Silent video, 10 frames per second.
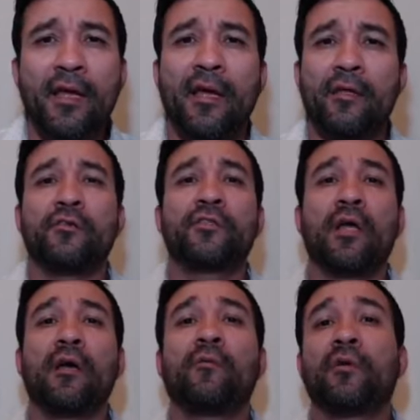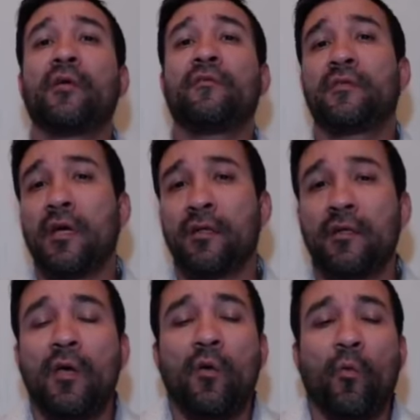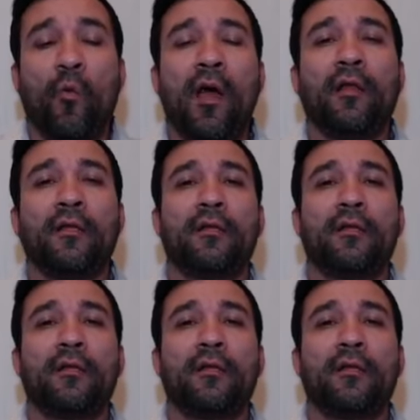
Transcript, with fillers: and your child would have done well